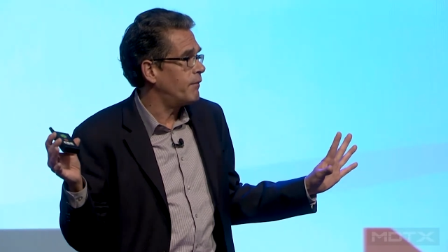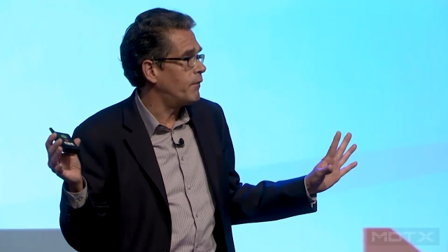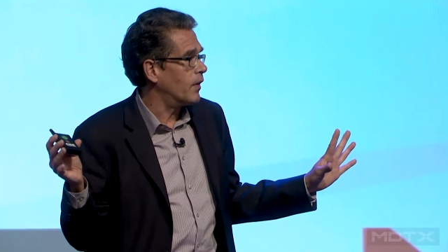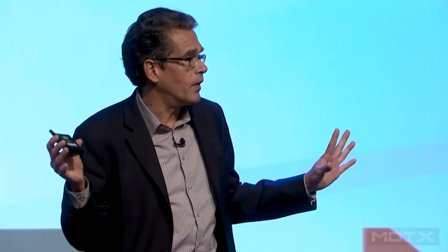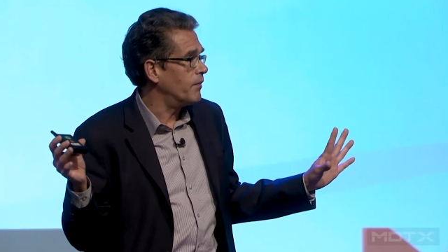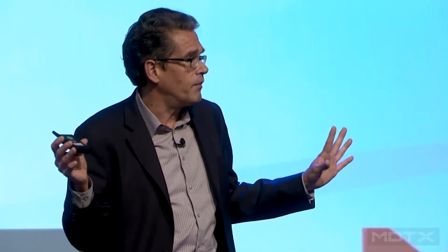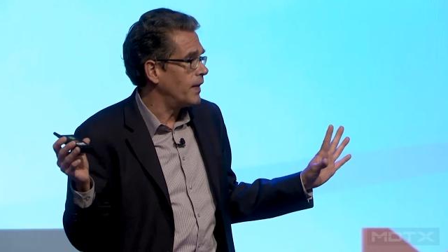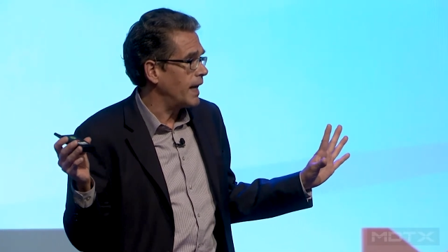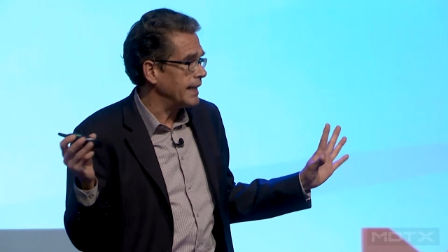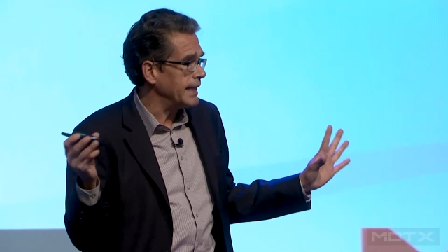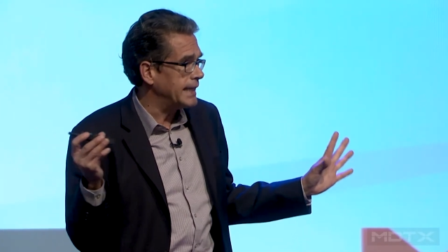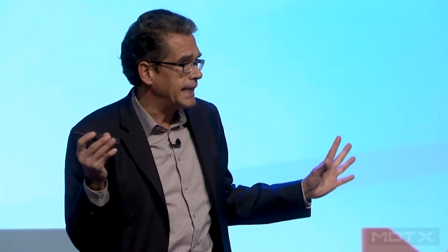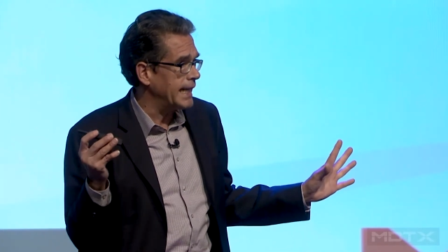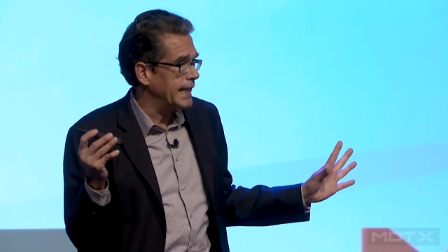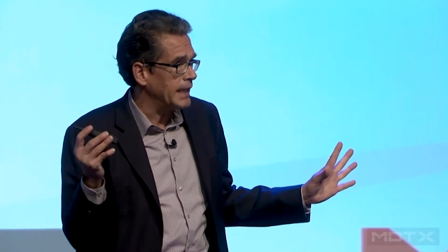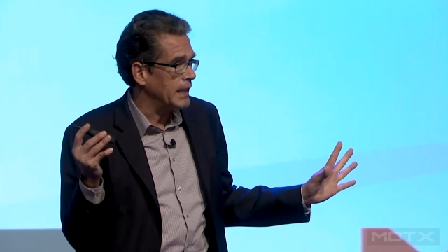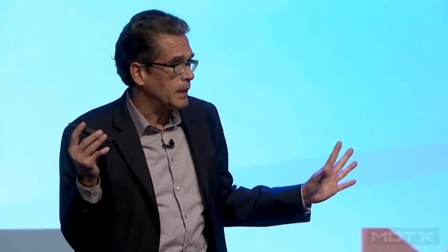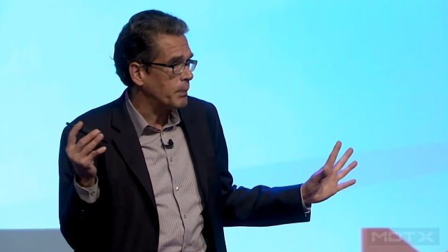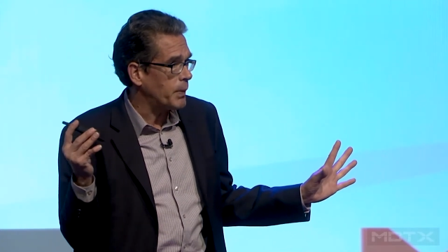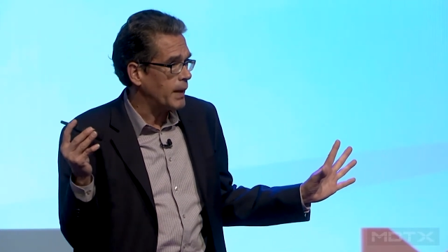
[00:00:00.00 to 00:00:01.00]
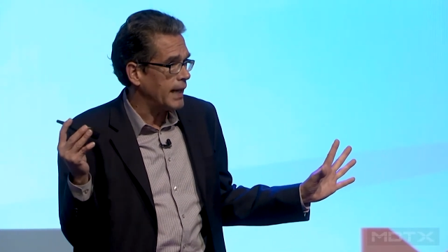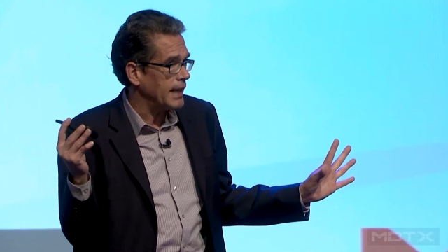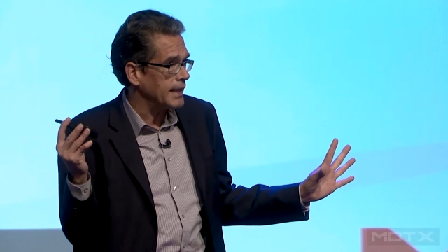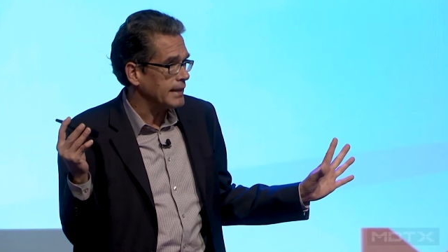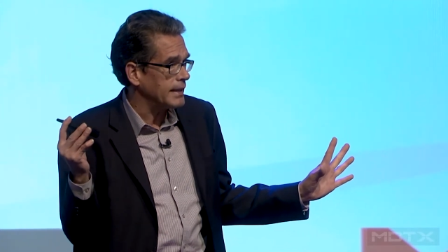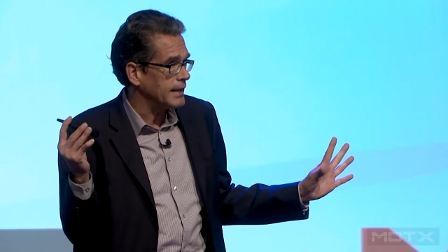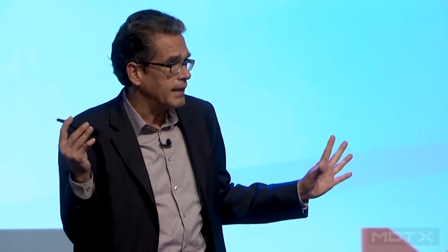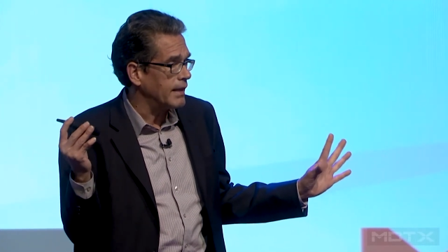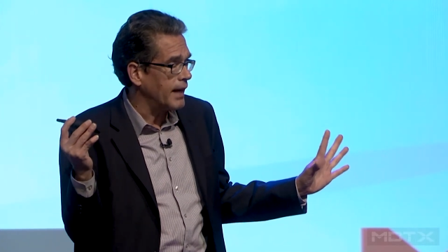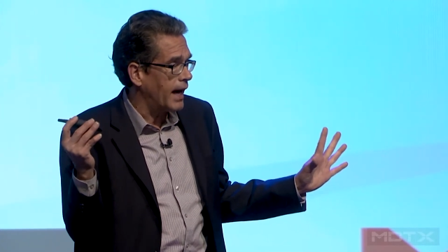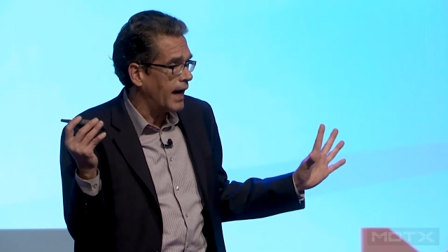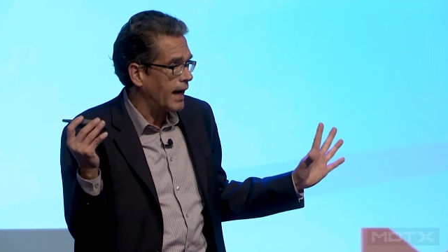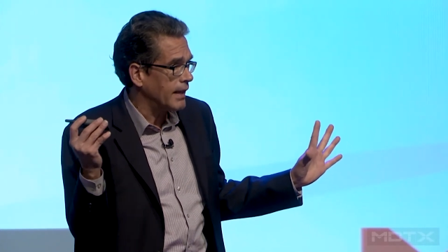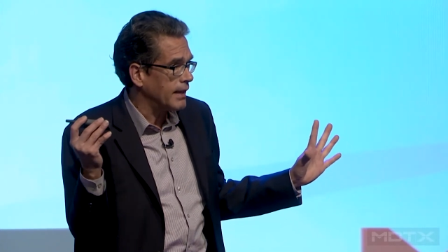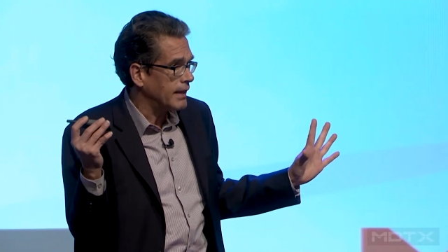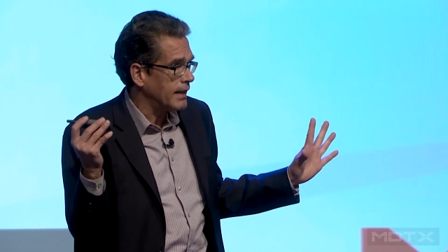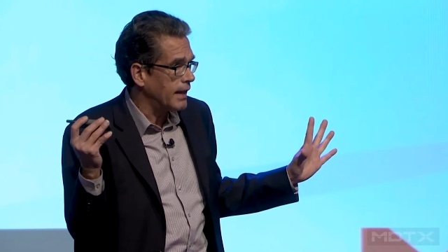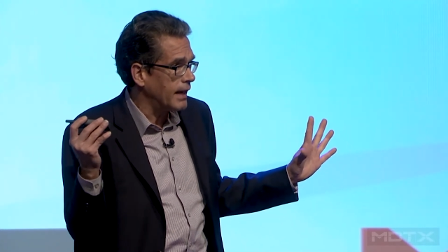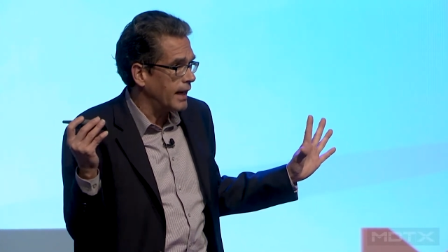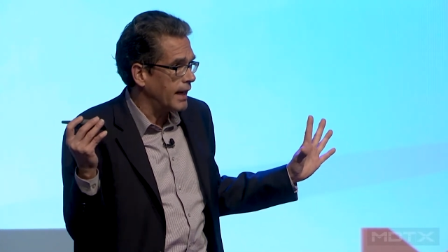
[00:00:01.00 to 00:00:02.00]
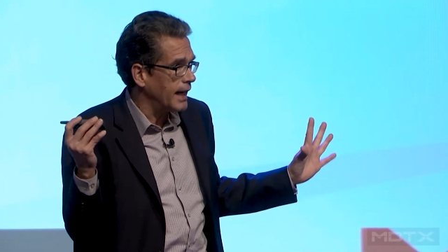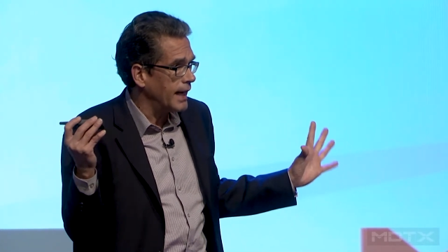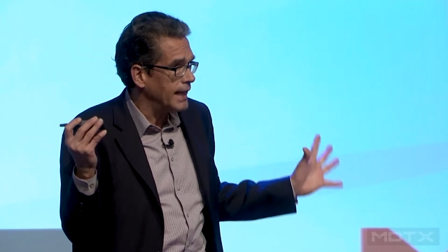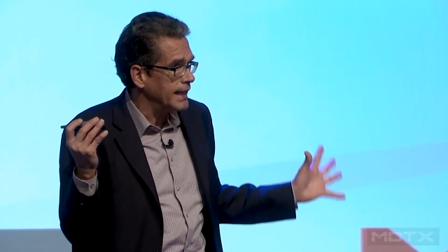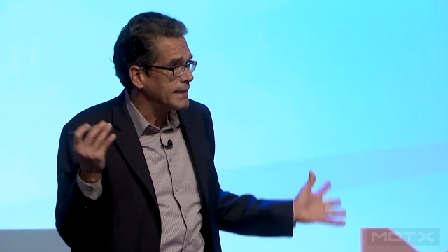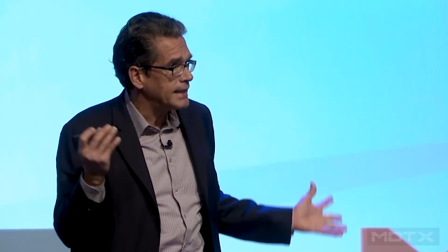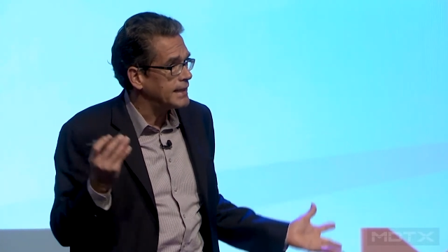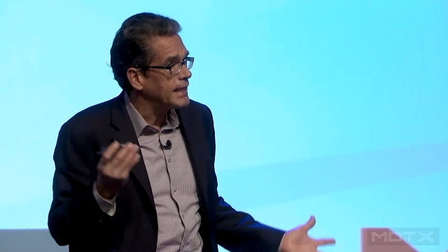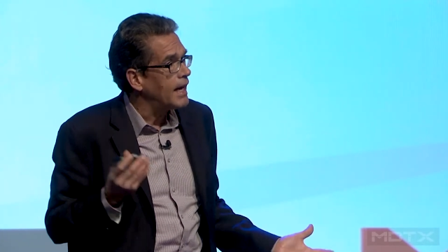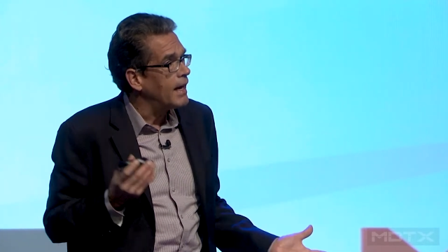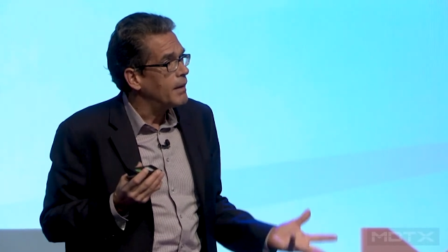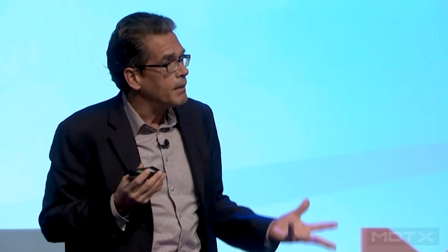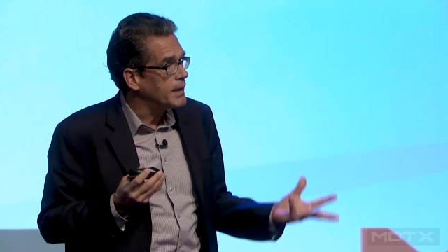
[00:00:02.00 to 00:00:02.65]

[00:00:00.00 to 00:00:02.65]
for validating your product is